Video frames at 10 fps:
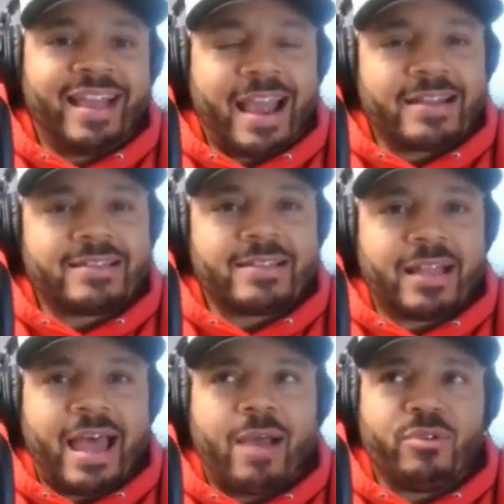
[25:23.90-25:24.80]
kind of says a
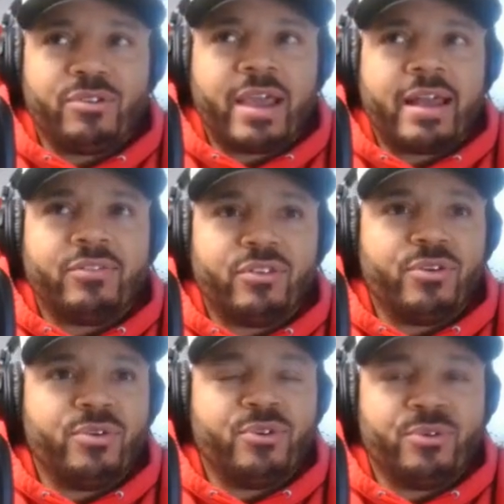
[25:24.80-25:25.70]
lot when you got a
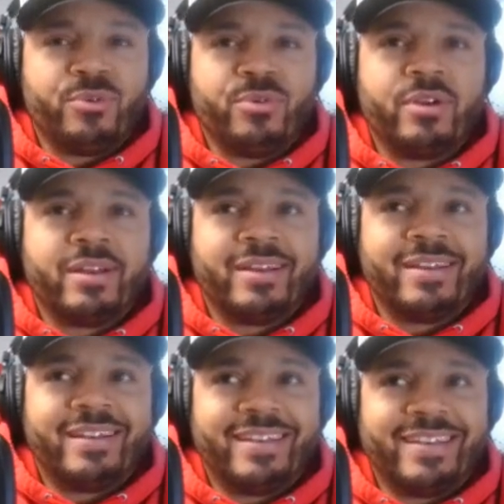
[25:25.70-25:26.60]
dude who
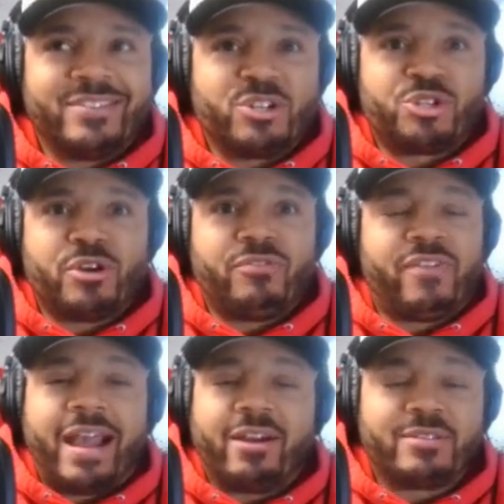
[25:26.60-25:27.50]
is a
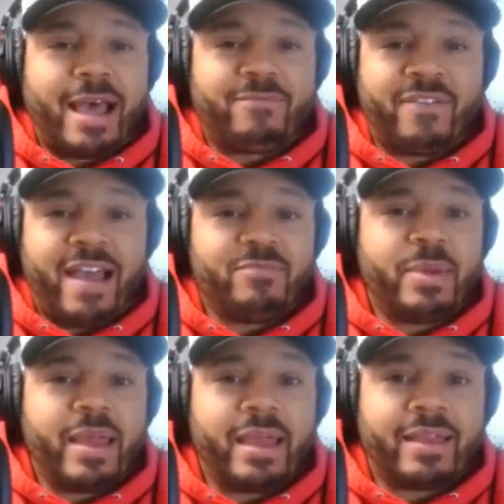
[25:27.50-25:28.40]
surefire top 5
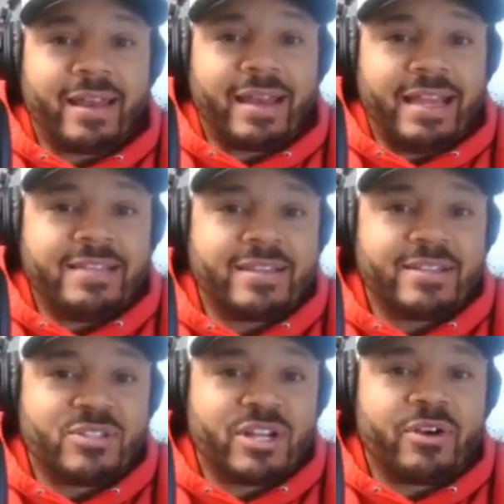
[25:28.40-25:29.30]
pick and he's
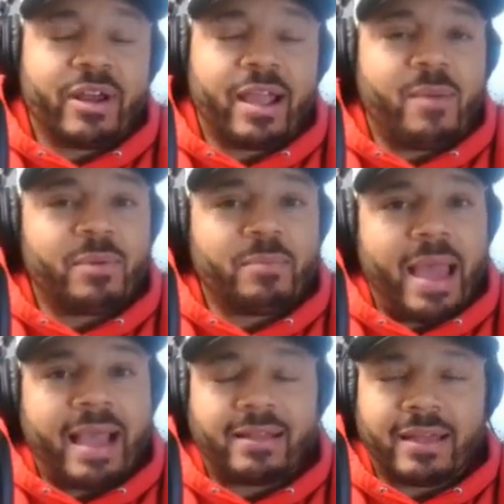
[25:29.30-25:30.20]
considering coming
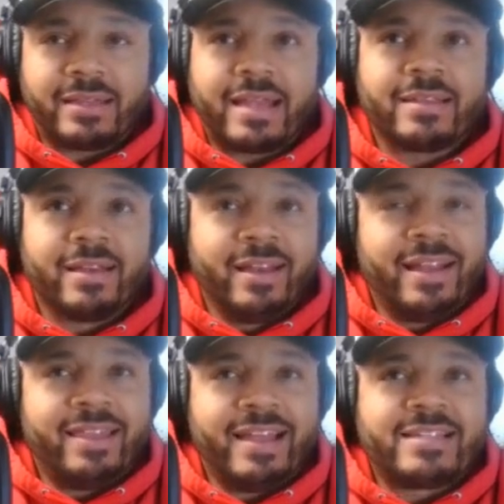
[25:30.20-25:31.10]
back. Like that
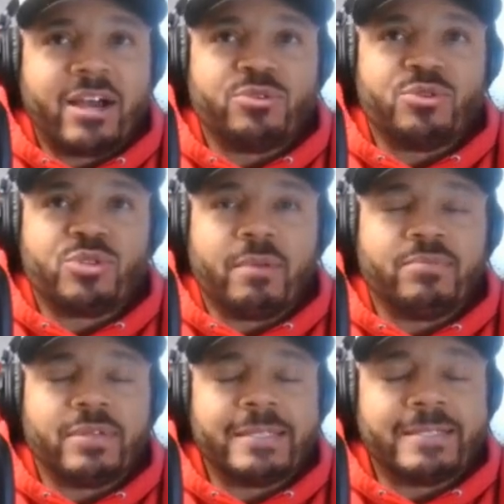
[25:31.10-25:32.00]
tells you
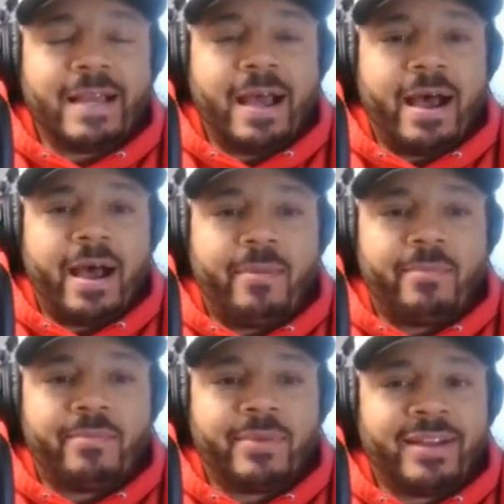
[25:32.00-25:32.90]
something.
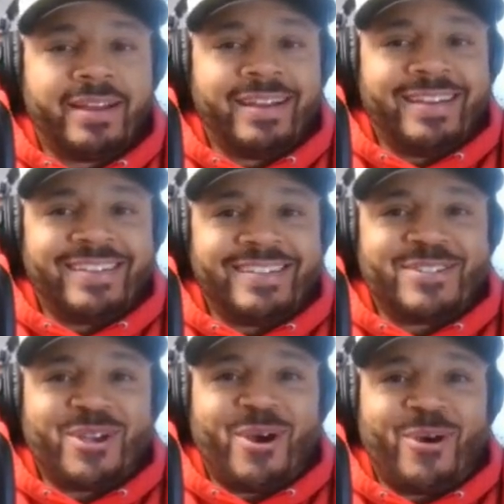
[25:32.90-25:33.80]
And
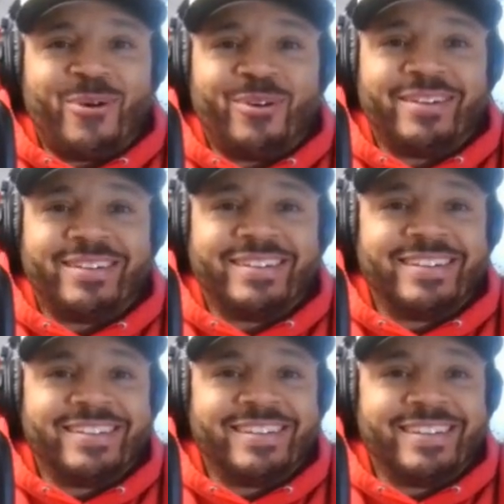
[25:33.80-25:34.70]
so
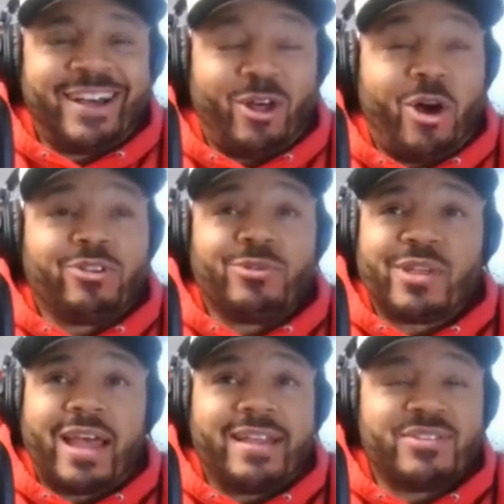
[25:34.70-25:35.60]
along those
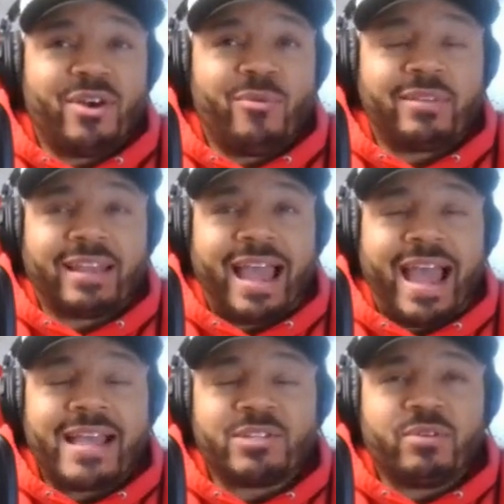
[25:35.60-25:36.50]
lines, though, with the
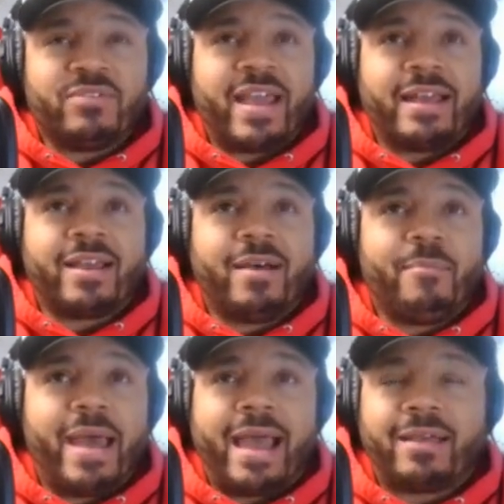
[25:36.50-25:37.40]
guys that we've had come
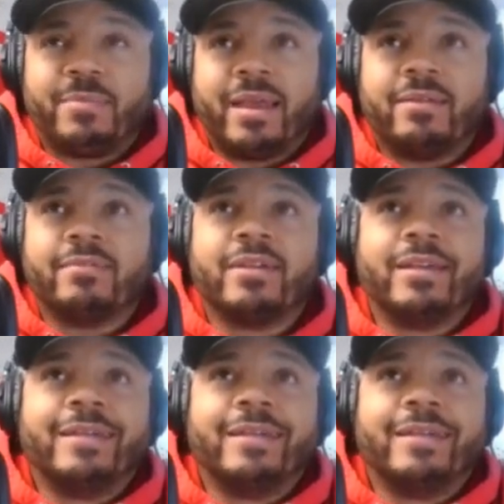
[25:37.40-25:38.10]
back, man,